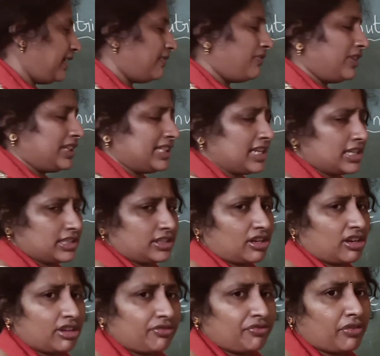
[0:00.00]
it does
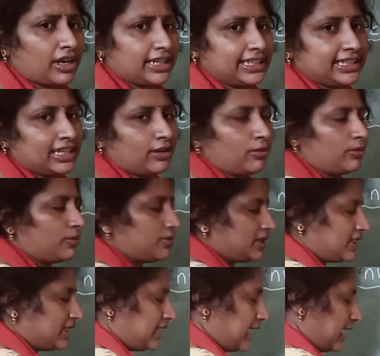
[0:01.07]
not find the
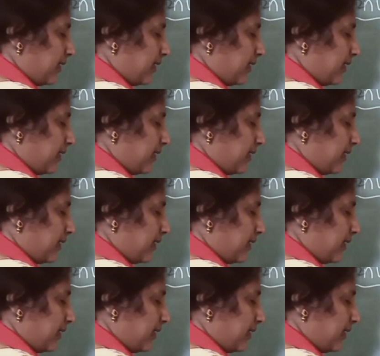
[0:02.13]
host